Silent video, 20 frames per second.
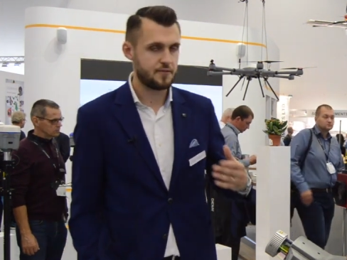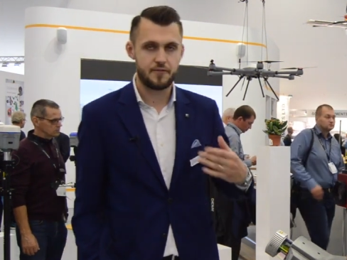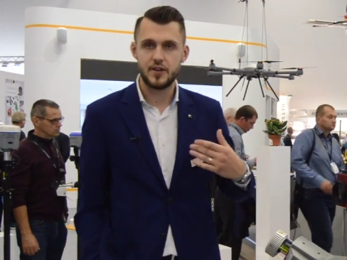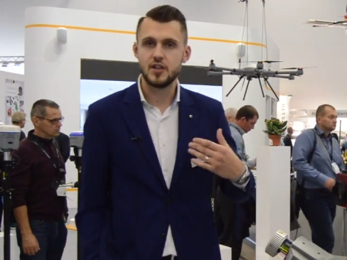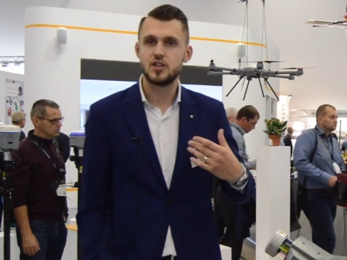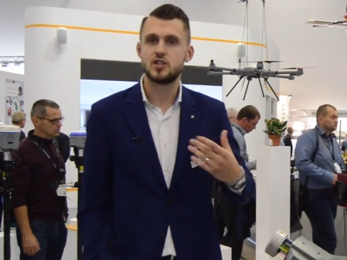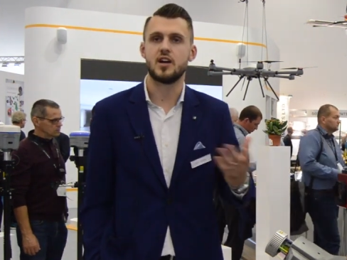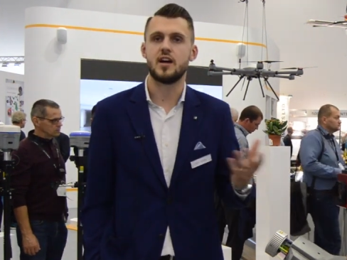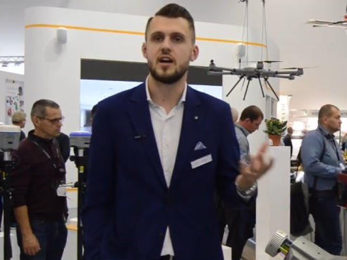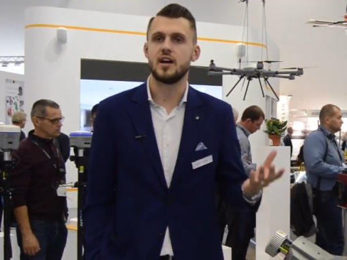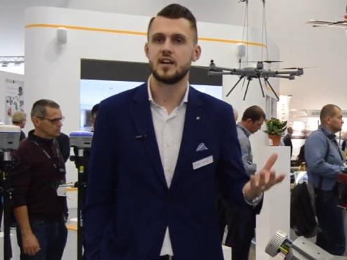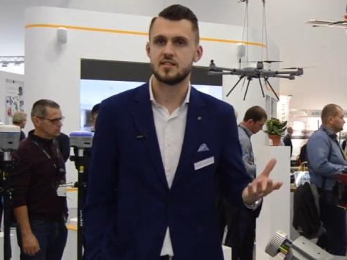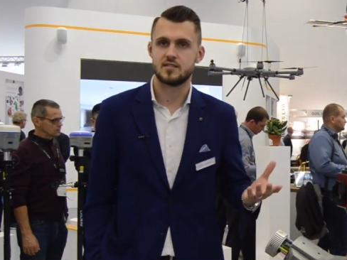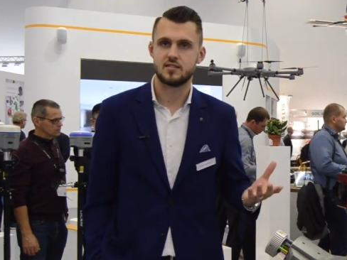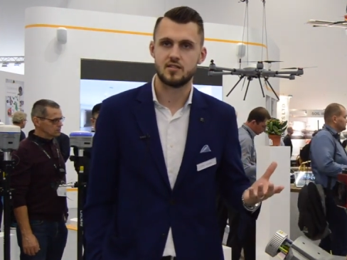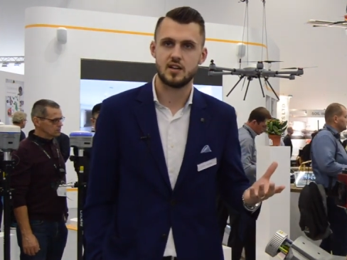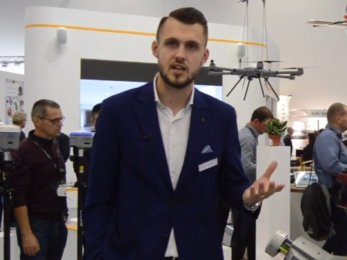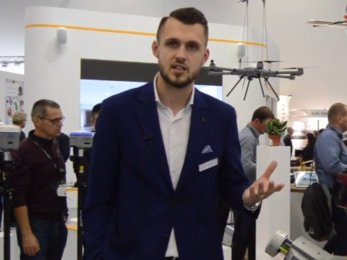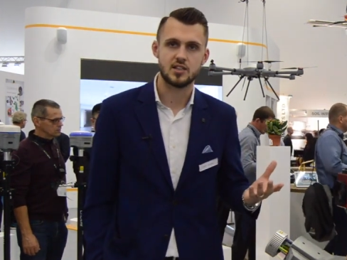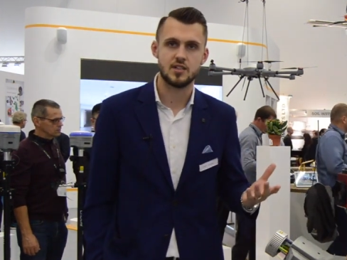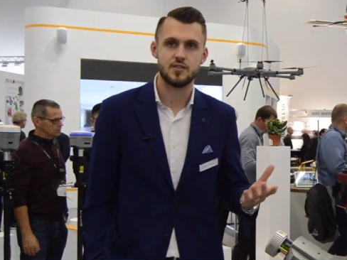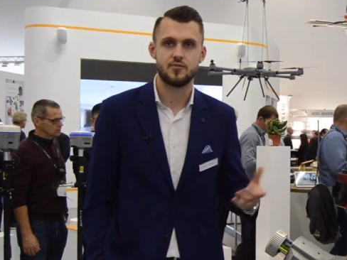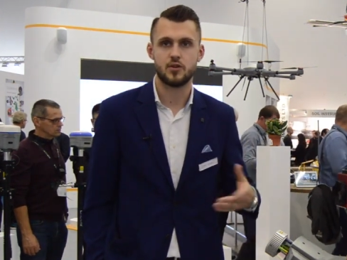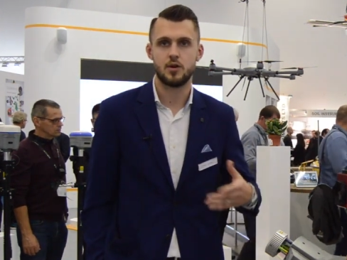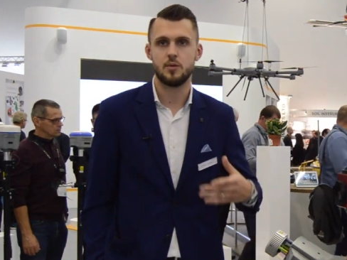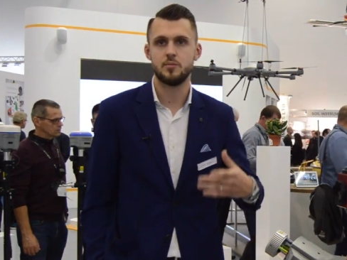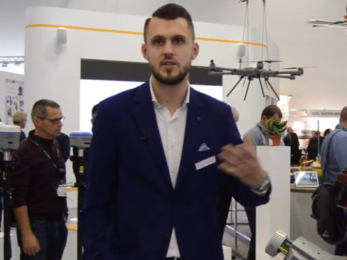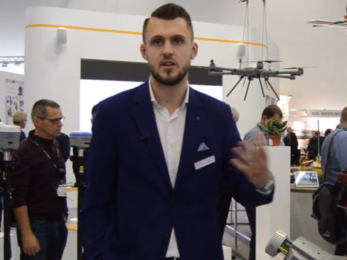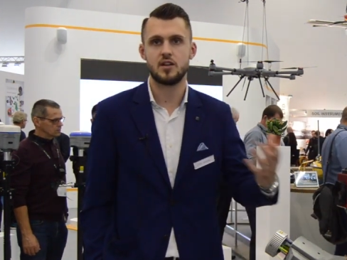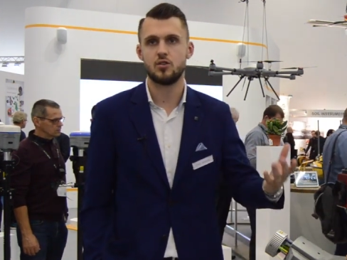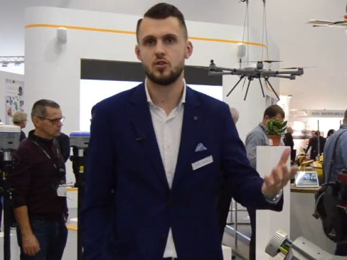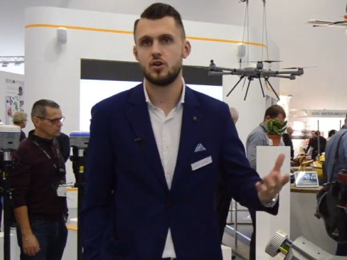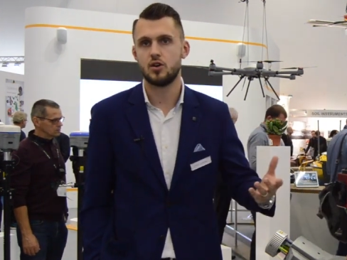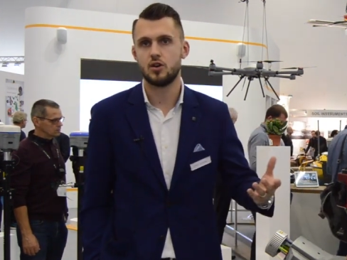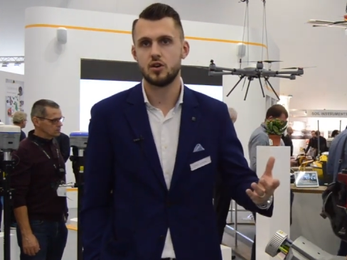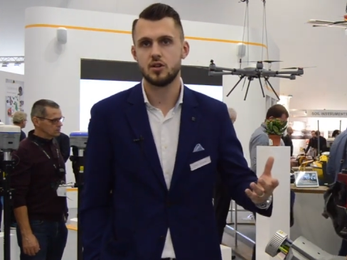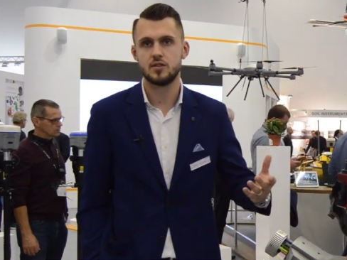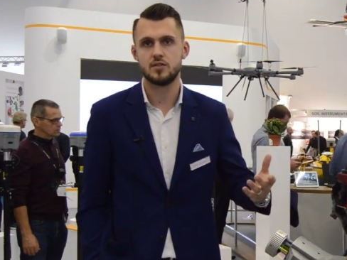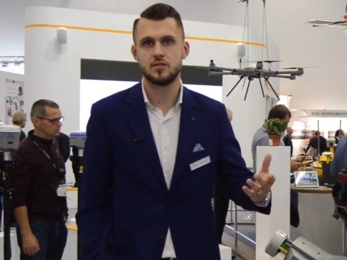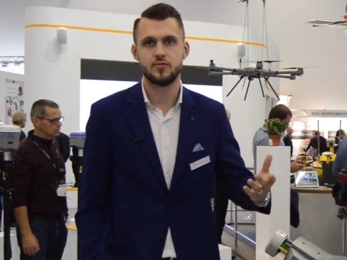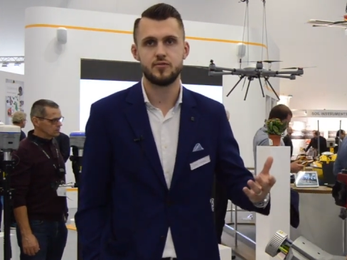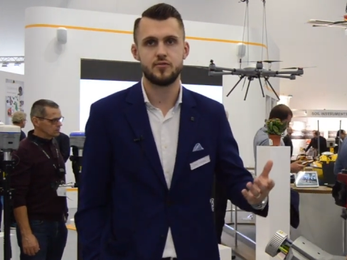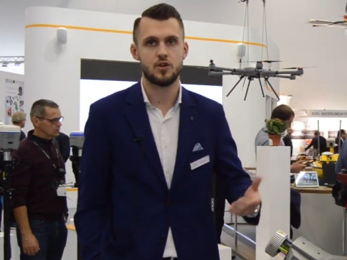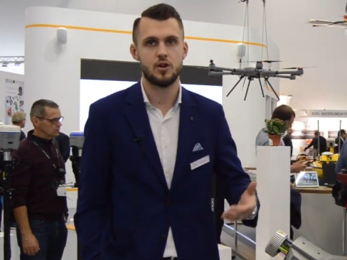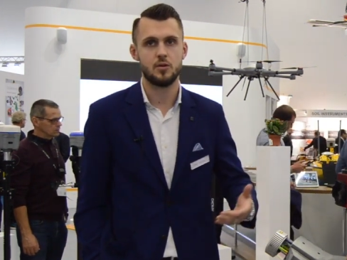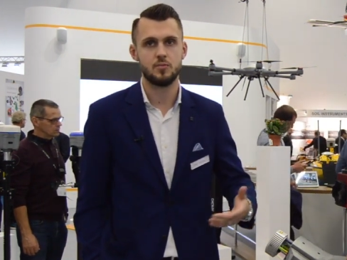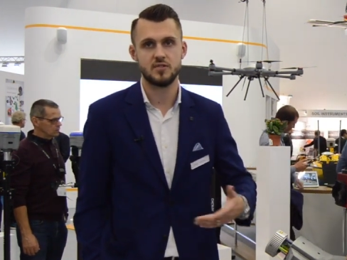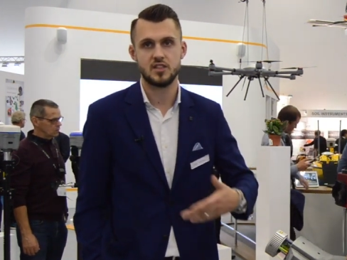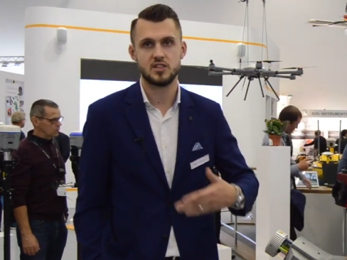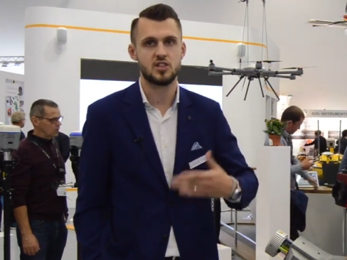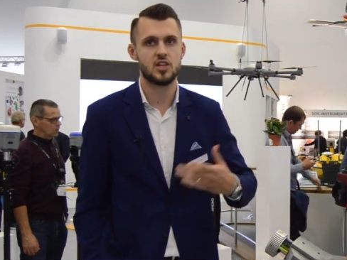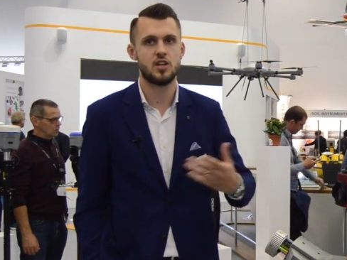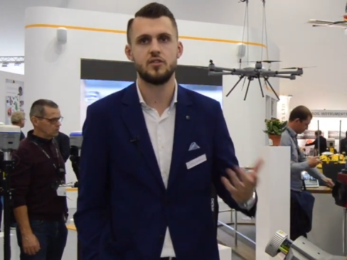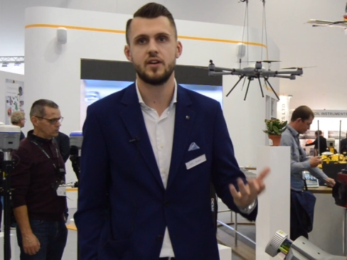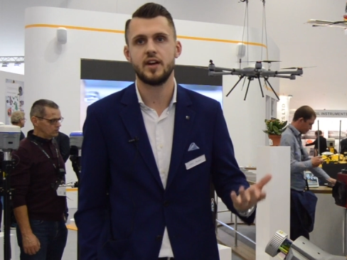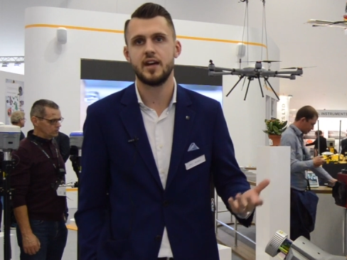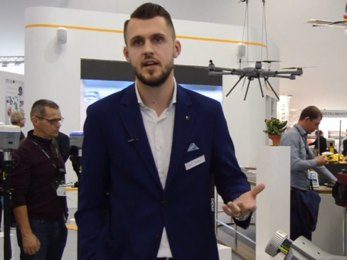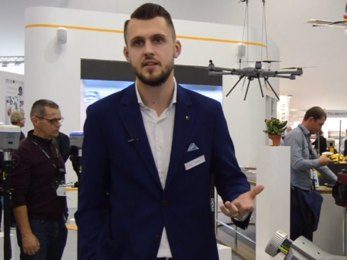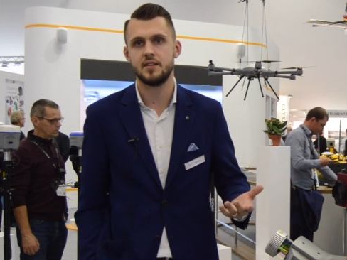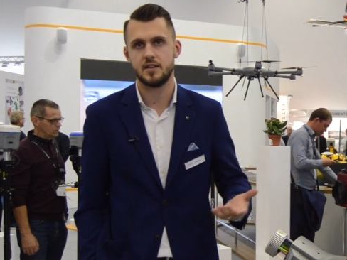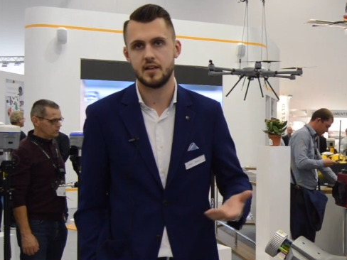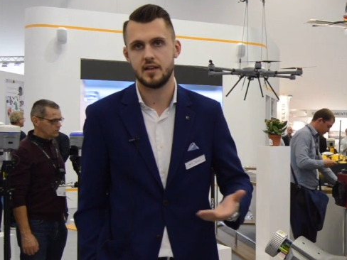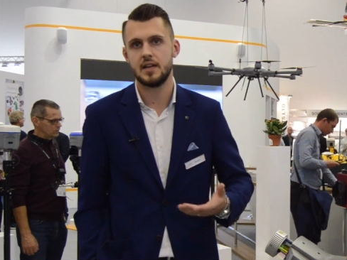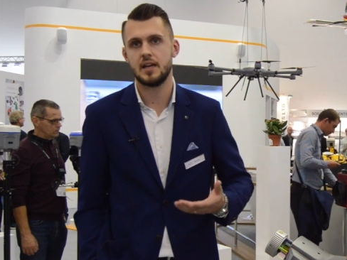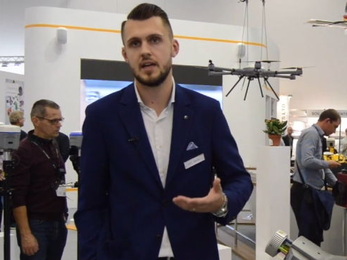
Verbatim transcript: feature extraction from the roads, from the terrain,